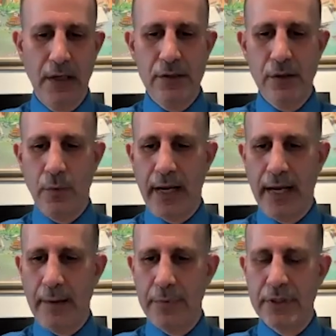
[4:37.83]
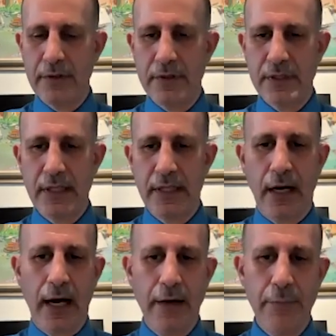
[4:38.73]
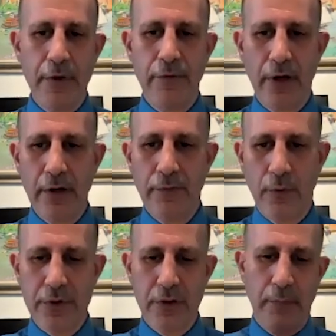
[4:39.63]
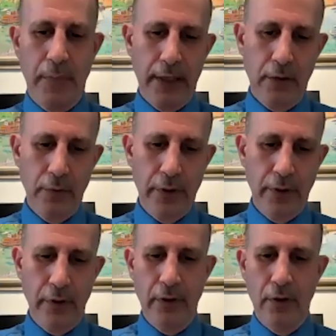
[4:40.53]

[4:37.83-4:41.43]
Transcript: So what happens if you see that? I've been very fortunate in my career,